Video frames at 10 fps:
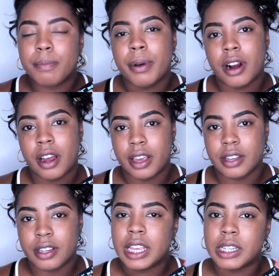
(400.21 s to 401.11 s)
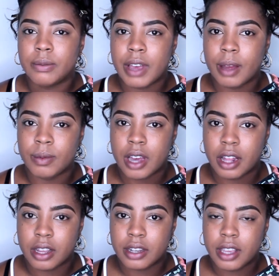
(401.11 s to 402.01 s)
a product that's $5
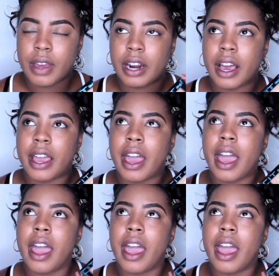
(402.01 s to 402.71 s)
that I